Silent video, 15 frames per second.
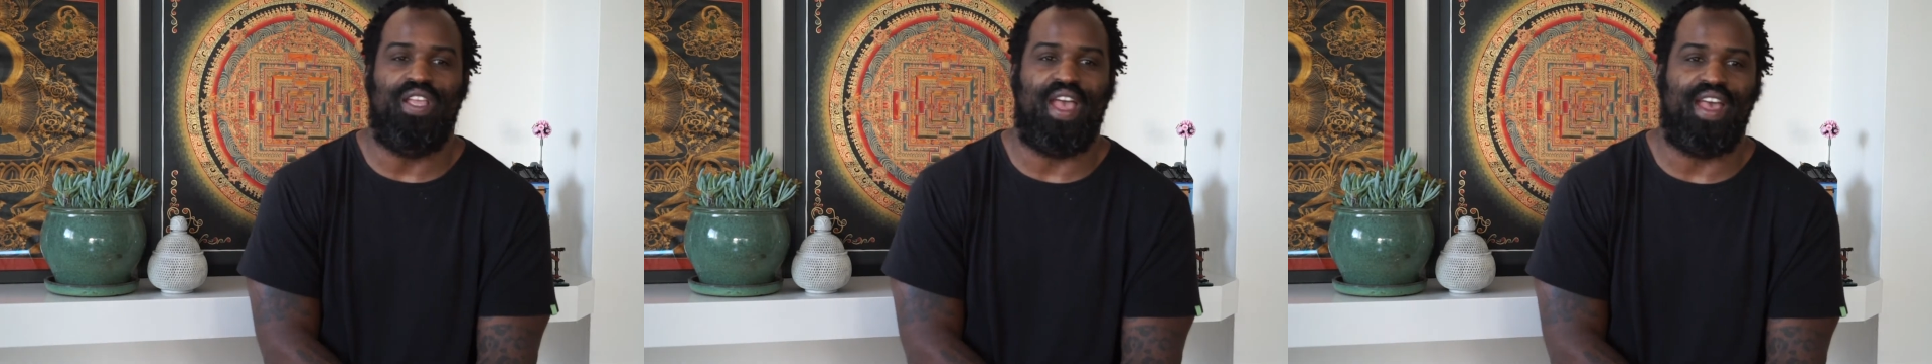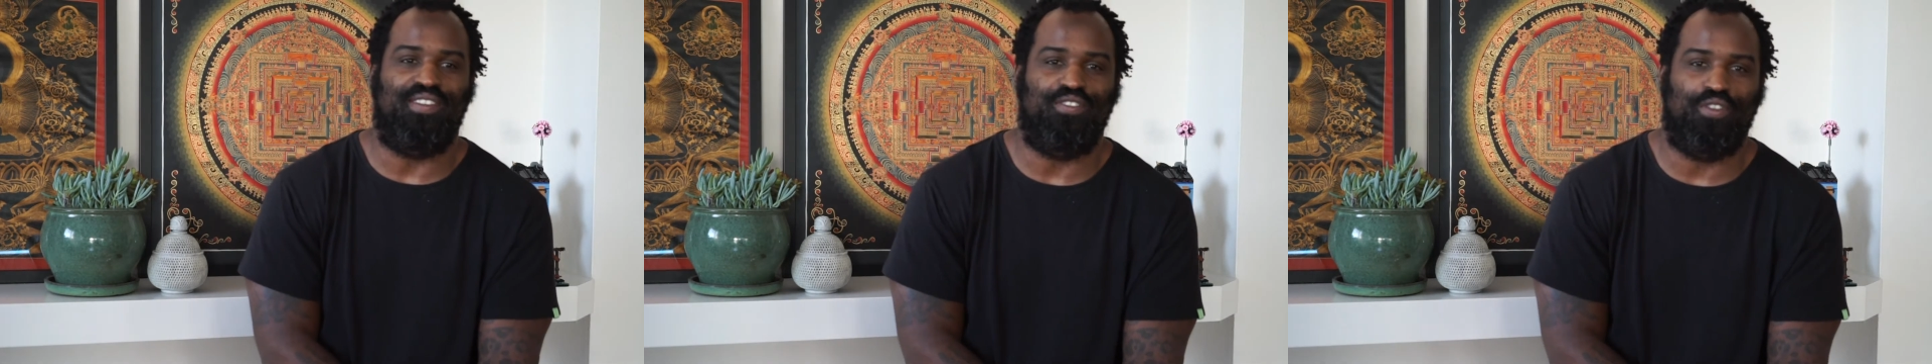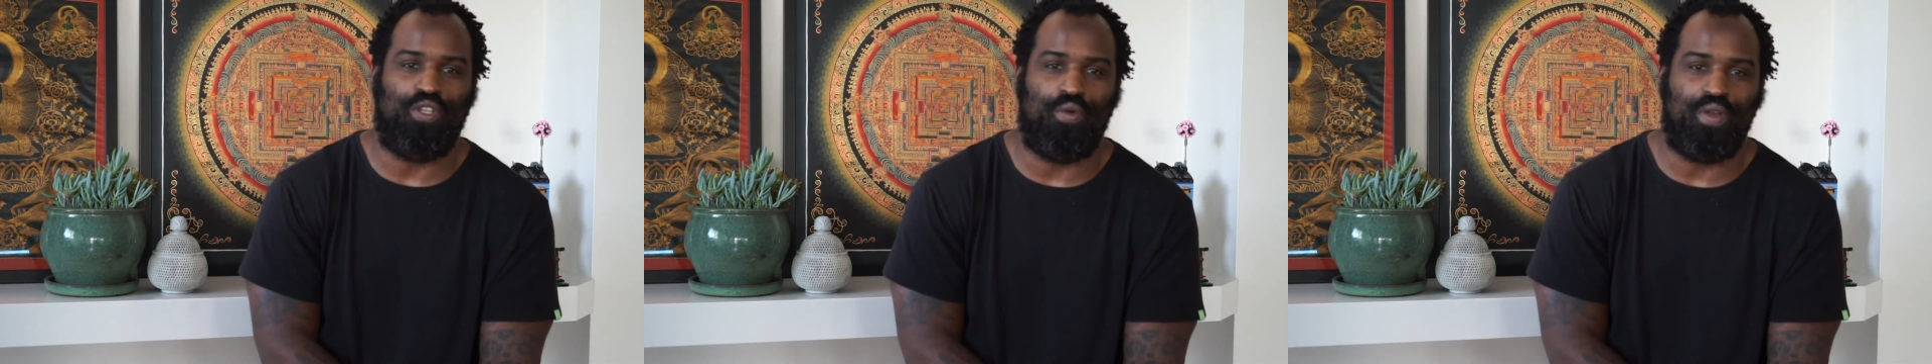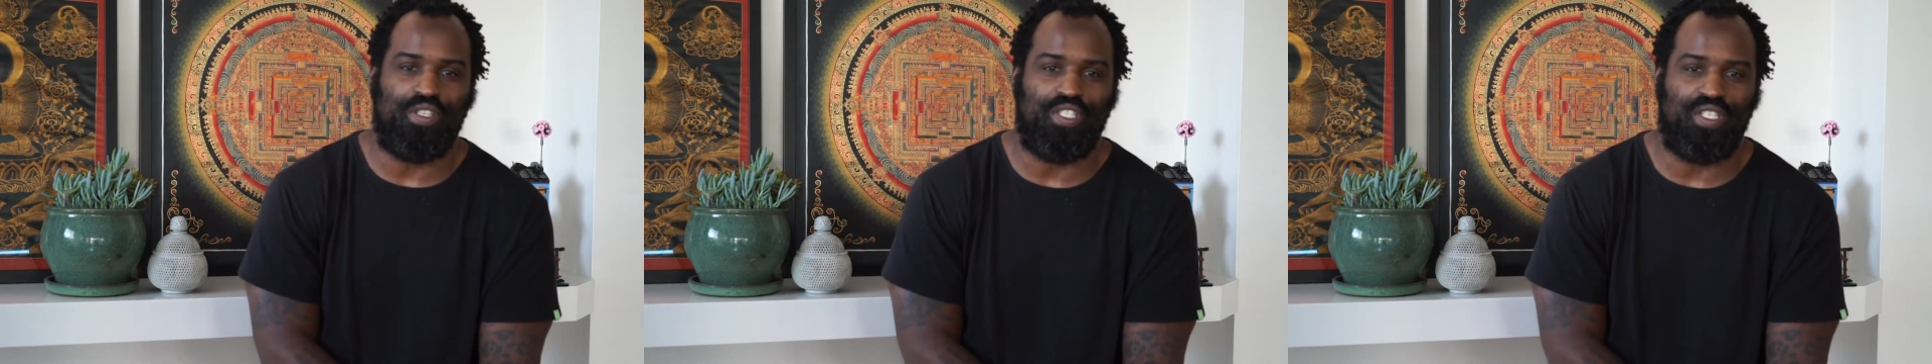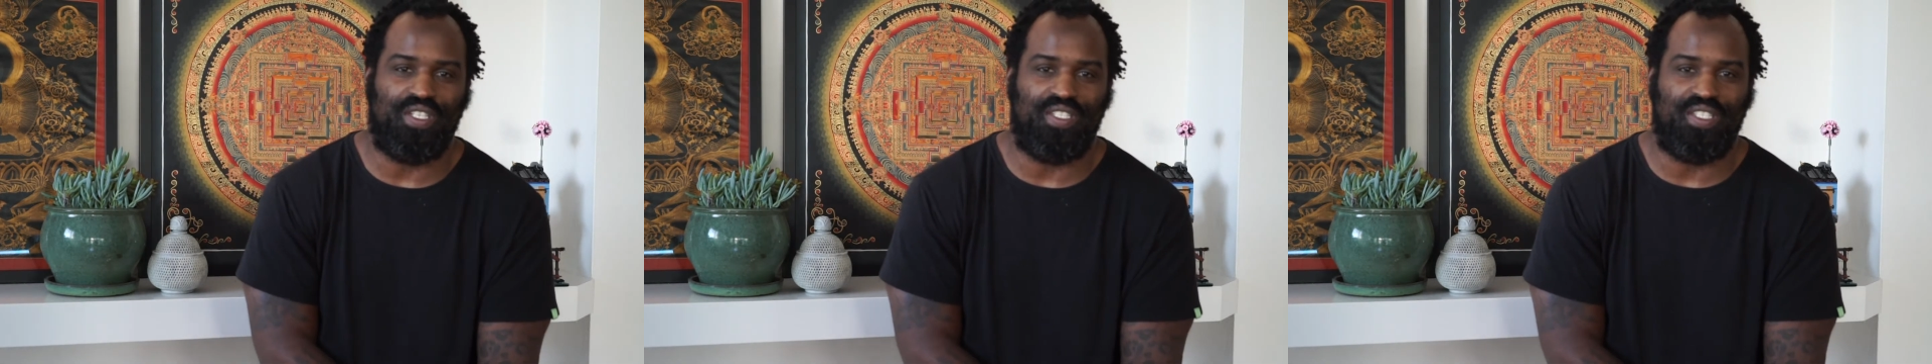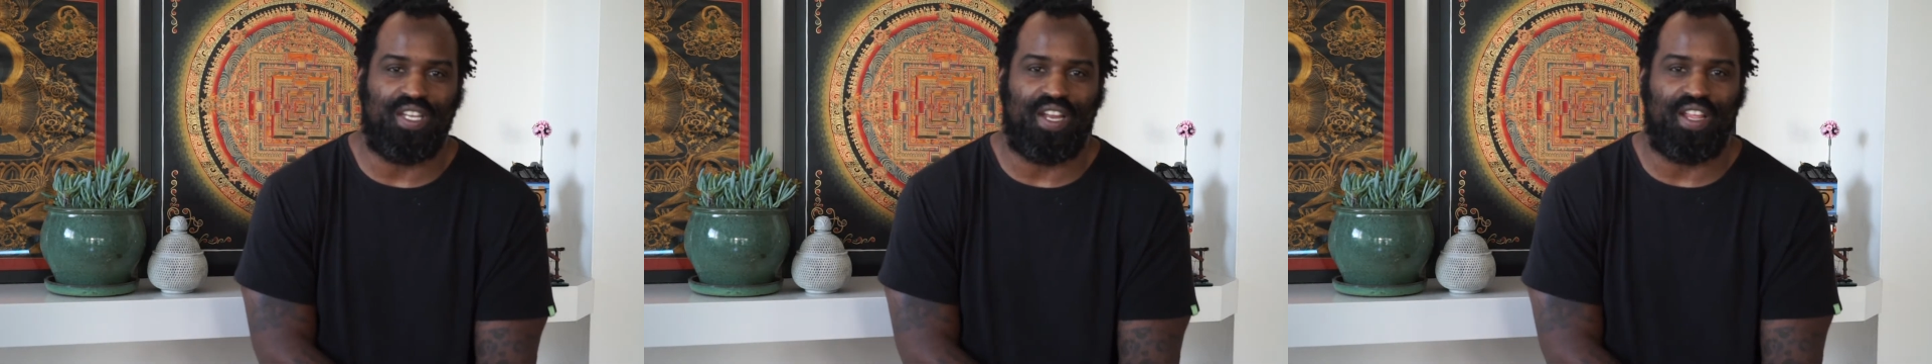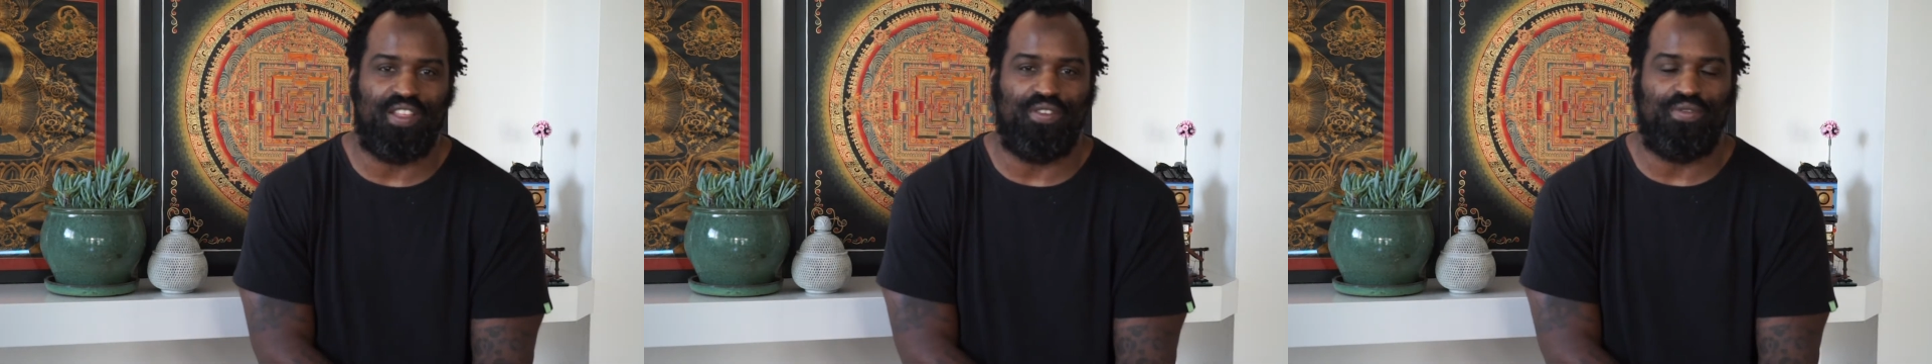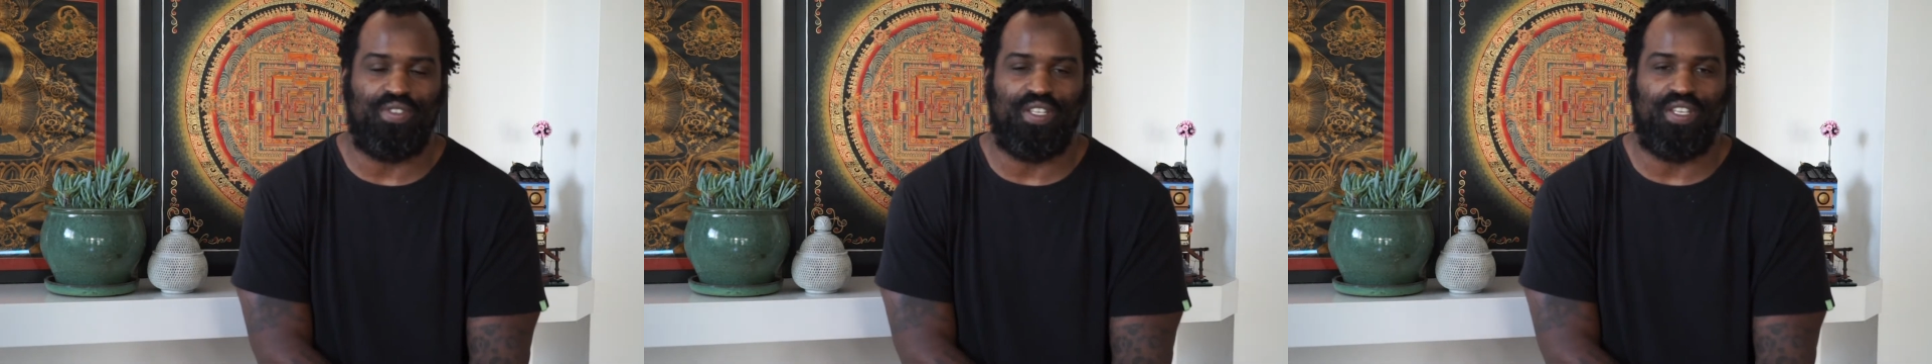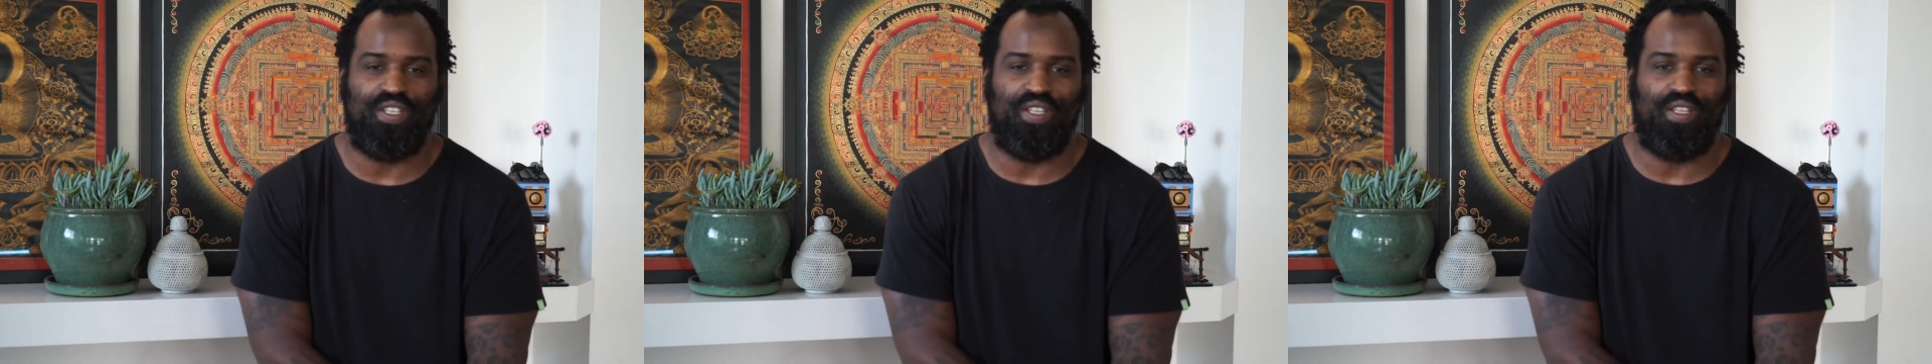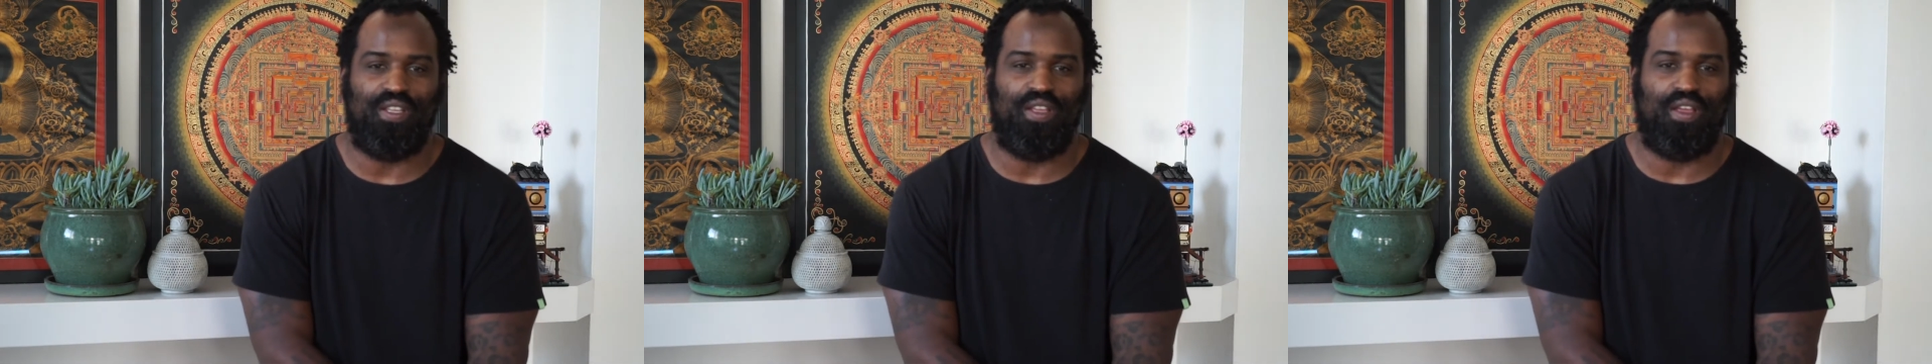Yeah, so the question is, did I use
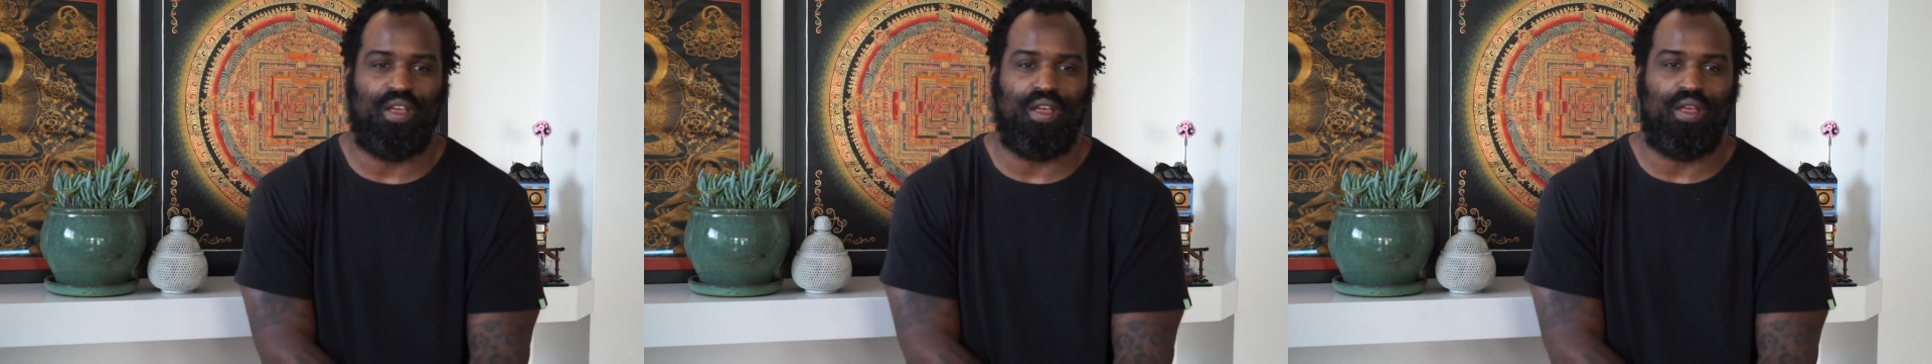any,